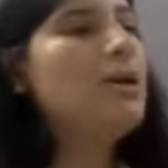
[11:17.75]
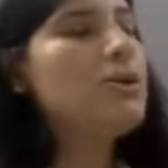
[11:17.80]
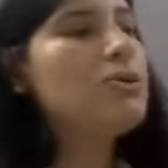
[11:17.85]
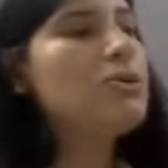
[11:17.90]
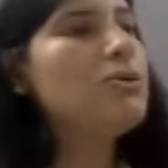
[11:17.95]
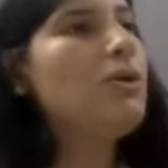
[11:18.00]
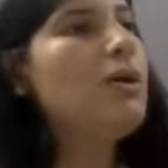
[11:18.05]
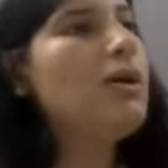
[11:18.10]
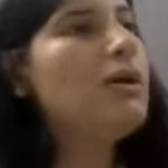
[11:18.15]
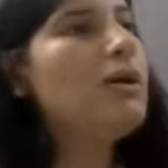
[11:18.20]

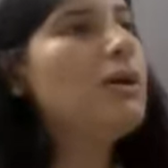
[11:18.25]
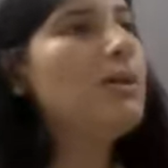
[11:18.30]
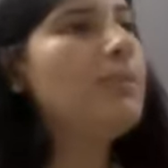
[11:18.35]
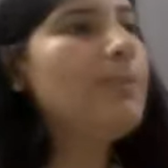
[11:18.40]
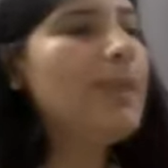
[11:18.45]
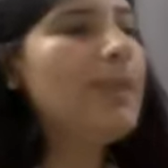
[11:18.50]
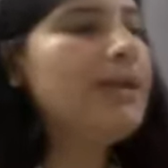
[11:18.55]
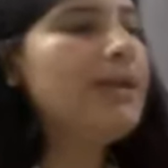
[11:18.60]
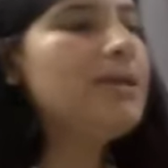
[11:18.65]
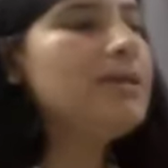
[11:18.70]
So a
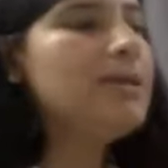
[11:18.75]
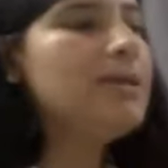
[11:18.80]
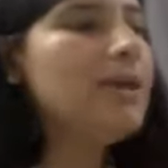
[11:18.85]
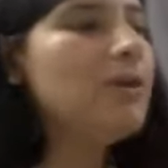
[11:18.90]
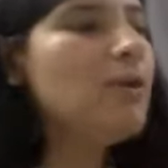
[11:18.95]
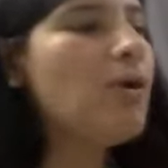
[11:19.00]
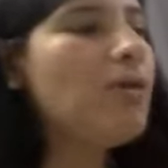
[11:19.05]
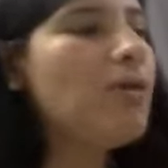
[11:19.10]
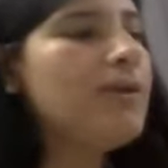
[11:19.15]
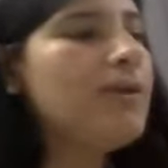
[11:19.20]
complainant
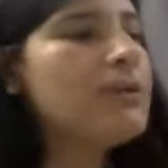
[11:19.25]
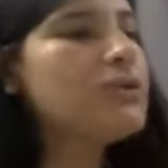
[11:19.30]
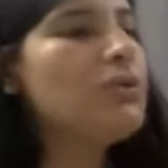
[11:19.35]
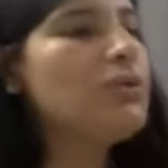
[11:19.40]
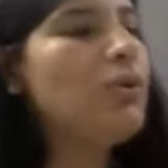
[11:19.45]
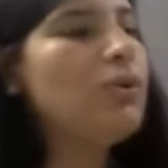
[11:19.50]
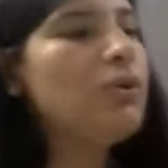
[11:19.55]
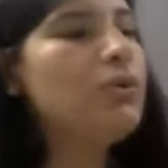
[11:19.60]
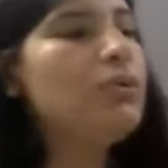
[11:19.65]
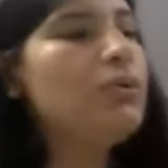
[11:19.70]
can always
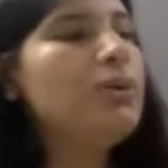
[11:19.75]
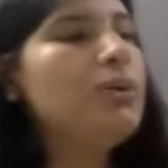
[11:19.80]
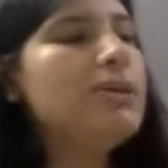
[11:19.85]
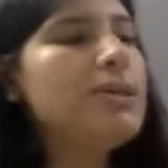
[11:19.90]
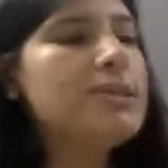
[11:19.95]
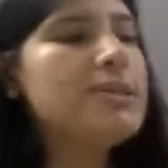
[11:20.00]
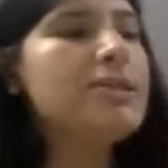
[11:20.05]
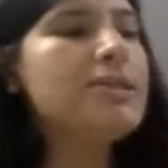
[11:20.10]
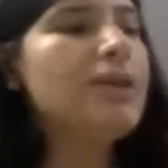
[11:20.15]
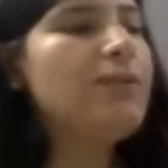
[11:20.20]
go to a
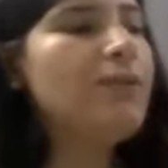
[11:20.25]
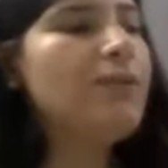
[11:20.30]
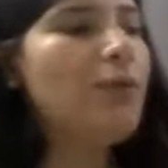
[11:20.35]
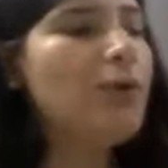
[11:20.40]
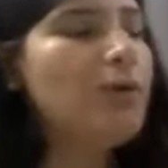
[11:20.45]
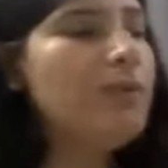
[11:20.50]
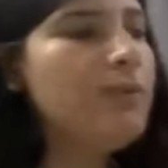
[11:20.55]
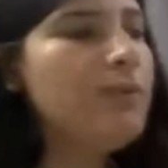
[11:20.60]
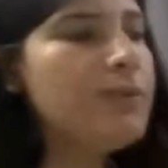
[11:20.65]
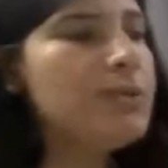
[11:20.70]
district
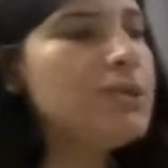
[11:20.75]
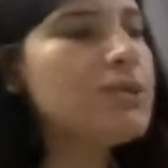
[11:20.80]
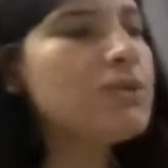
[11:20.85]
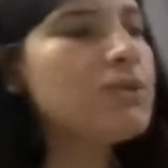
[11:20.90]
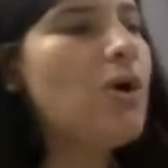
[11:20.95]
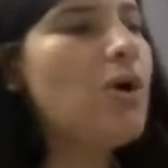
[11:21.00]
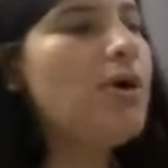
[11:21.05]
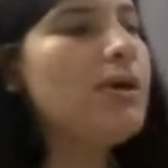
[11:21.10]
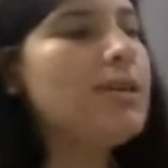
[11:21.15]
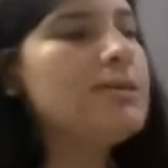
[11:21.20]
forum, which is
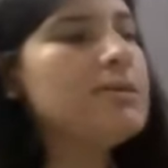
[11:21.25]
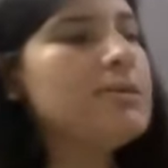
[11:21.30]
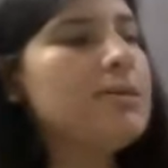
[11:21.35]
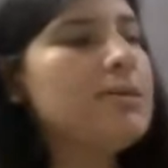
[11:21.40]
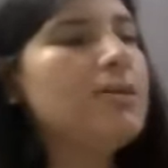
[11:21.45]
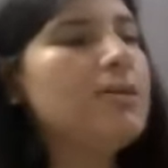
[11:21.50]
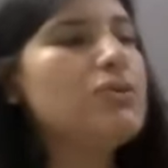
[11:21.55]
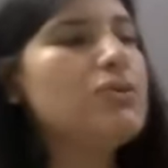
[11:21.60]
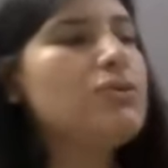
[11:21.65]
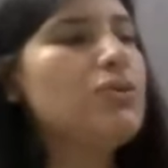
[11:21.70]
called
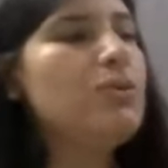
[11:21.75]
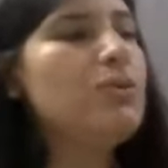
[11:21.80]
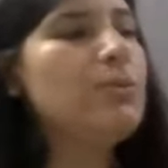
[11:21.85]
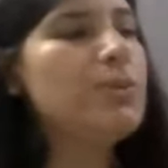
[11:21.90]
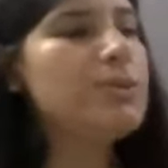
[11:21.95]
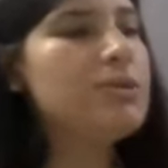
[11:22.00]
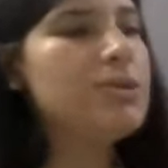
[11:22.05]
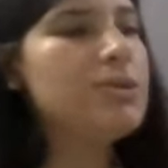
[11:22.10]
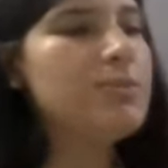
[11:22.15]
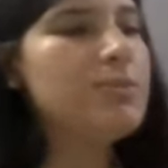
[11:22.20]
District
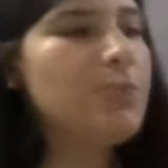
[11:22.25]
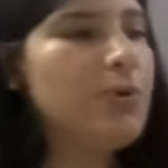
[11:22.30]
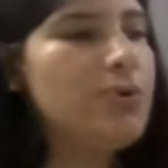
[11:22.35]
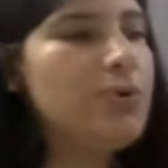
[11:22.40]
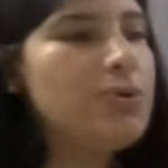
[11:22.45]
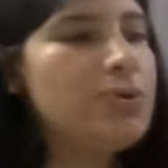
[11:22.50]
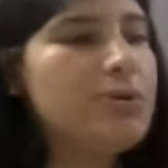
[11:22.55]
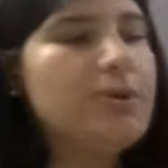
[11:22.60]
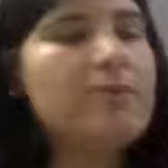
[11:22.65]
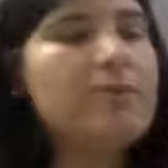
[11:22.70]
Consumers
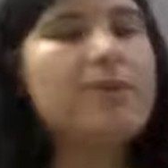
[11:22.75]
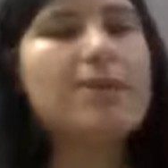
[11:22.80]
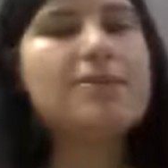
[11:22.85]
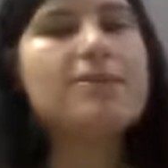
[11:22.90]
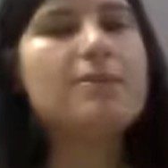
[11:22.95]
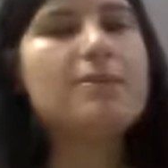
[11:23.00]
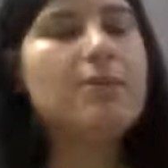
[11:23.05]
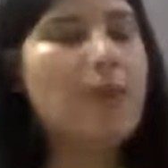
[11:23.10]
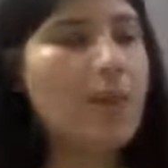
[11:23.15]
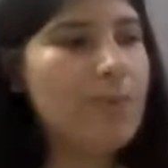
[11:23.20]
Disputes
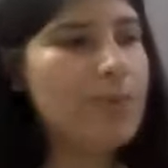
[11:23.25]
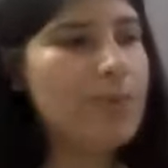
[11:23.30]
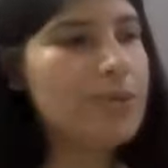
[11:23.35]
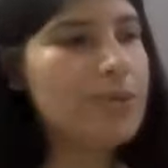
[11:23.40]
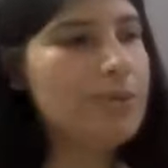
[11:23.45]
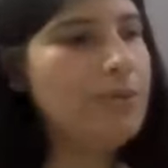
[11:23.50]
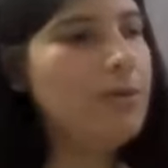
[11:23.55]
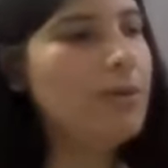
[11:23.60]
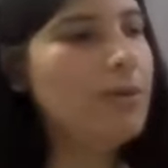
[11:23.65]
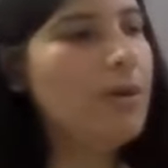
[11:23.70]
Redressal
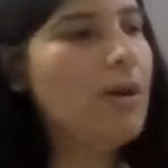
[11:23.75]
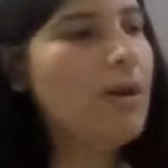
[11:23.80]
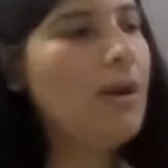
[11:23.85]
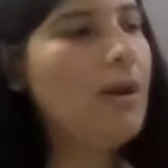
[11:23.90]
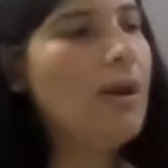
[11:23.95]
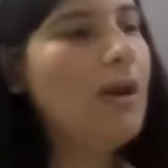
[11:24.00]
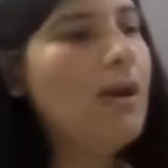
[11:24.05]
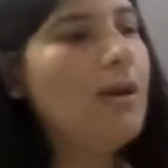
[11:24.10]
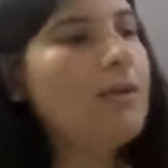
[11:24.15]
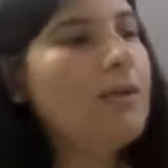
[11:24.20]
Commission.
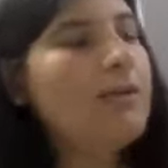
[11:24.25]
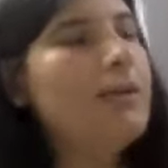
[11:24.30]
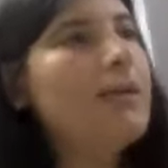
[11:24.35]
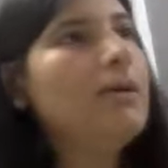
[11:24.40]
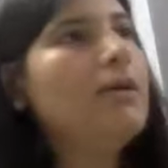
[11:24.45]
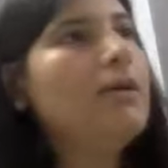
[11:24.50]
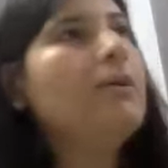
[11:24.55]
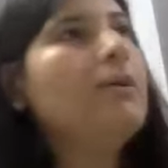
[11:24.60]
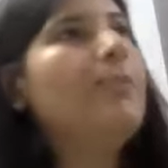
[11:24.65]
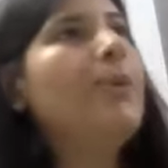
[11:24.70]

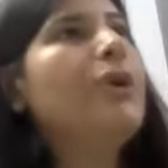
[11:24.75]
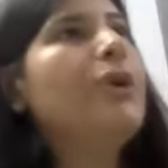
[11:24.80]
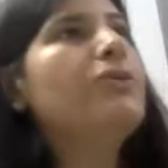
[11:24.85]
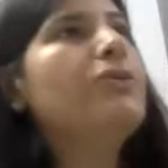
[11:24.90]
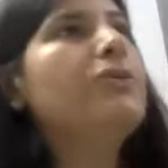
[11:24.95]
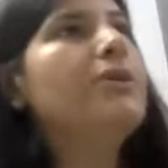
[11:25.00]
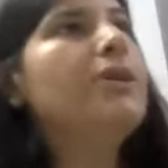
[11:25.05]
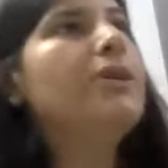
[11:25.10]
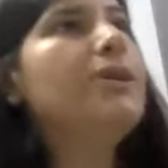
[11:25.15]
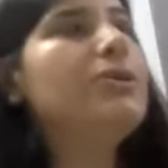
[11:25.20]
The
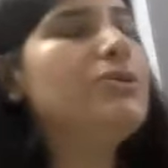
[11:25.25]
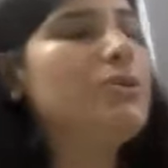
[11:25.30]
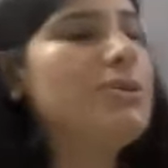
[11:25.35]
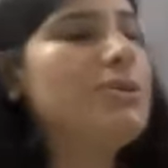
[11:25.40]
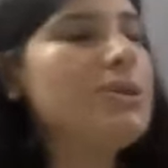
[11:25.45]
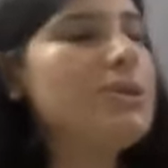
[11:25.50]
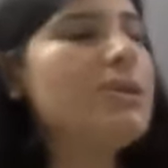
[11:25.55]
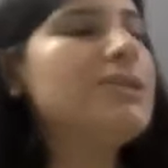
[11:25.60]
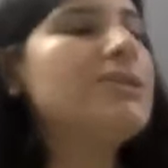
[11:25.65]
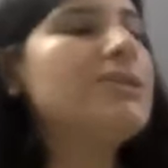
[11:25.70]
pecuniary
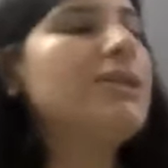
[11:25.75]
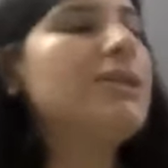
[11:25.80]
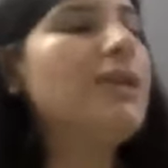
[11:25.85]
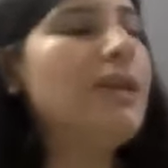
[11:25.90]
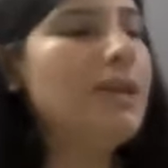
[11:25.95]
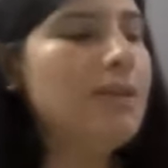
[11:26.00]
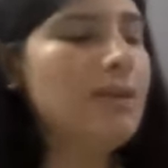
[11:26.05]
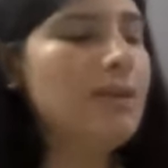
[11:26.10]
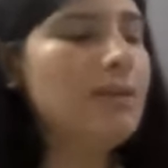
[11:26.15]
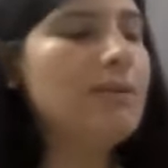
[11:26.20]
jurisdiction
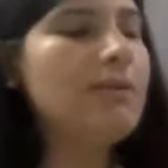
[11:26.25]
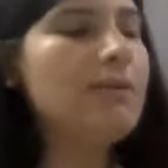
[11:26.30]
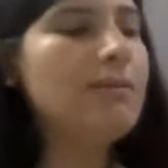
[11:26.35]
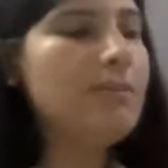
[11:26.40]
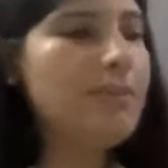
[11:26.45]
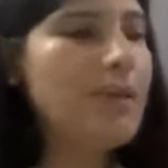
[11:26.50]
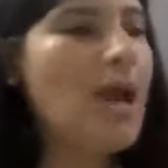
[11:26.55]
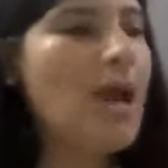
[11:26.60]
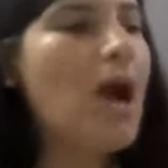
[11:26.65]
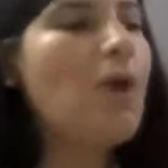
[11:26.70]
in
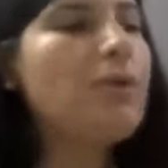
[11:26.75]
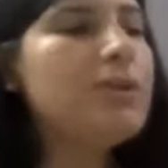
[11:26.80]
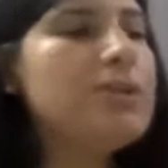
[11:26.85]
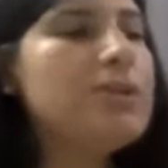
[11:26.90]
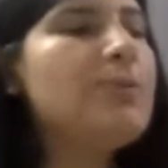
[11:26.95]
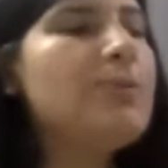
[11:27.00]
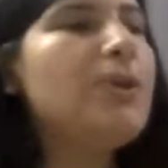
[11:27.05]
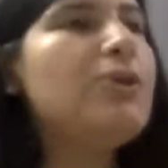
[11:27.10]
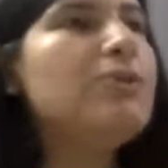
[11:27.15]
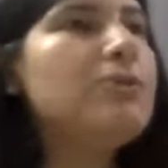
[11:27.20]
now
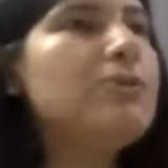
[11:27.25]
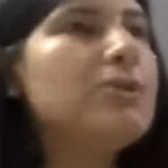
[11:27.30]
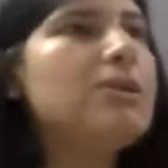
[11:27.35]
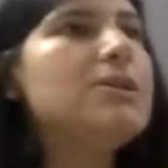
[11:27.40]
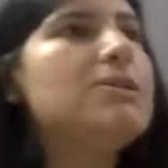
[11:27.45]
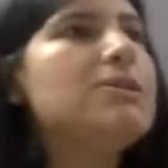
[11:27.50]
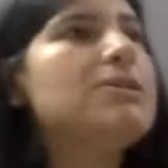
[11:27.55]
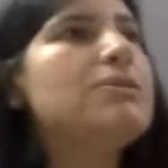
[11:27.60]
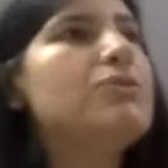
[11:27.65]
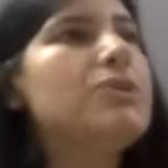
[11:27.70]
this
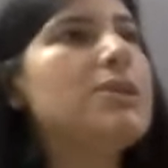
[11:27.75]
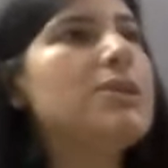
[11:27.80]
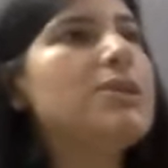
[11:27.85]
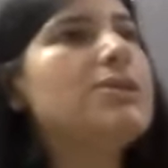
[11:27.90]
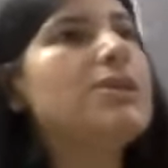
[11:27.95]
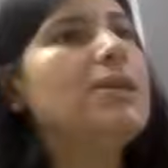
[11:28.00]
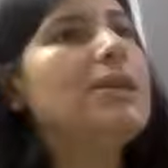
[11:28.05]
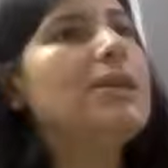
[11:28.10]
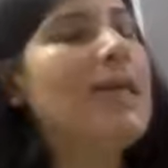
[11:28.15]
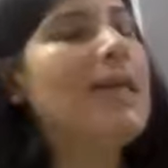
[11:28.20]
pecuniary
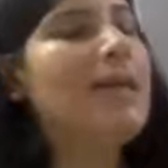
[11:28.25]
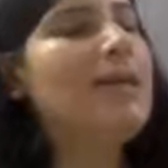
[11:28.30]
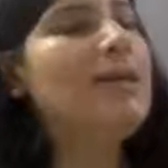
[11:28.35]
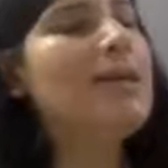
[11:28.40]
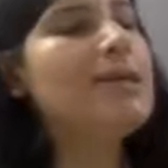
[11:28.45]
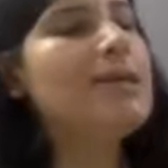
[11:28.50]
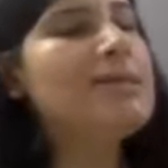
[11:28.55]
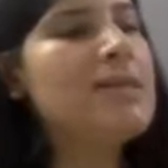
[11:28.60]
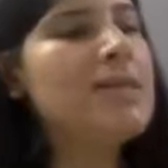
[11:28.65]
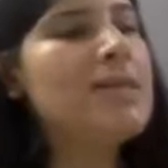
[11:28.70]
jurisdiction in any
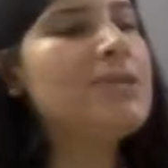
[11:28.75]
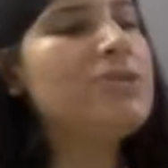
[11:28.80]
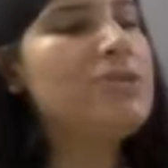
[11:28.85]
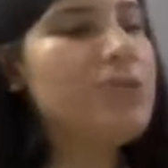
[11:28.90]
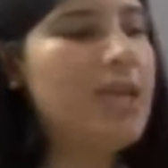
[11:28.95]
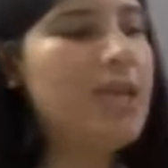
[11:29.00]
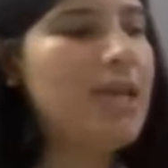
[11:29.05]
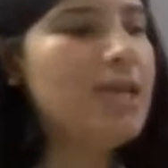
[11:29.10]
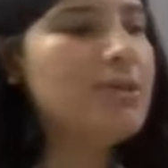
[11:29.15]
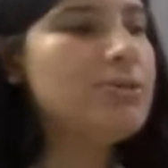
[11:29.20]
case has
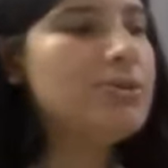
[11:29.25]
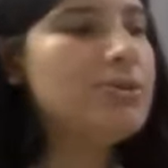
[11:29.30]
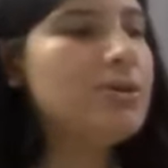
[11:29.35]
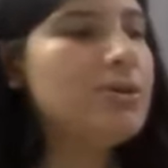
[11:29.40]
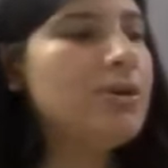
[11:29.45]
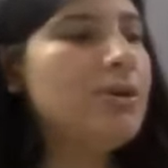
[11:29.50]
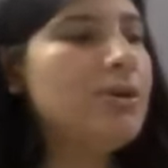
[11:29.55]
changed.